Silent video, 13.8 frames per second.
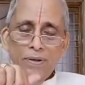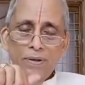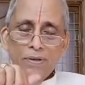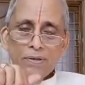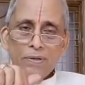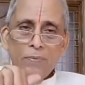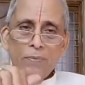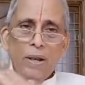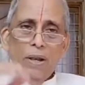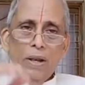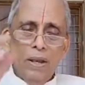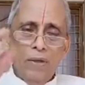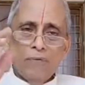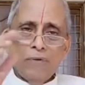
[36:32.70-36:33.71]

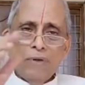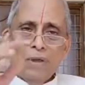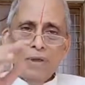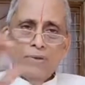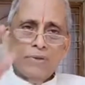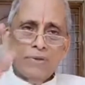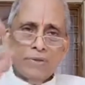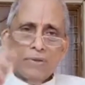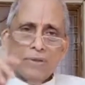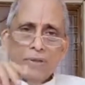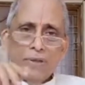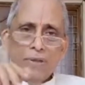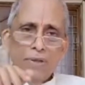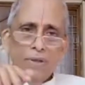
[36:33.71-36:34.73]
Similarly, if he is
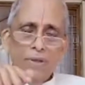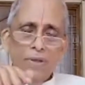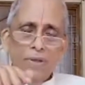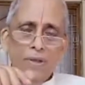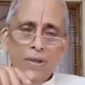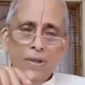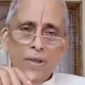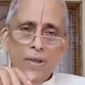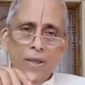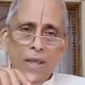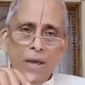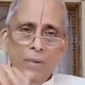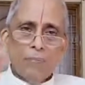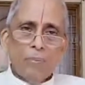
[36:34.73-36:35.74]

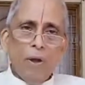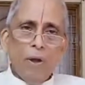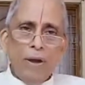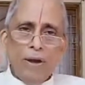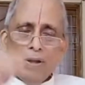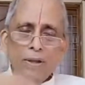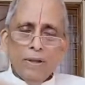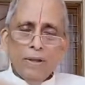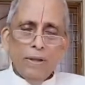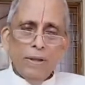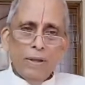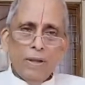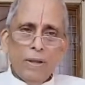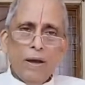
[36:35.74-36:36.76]
employed
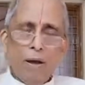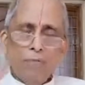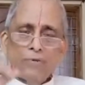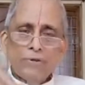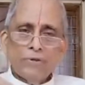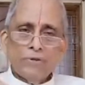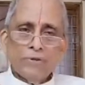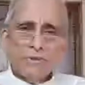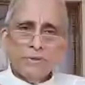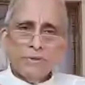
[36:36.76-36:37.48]
in any office,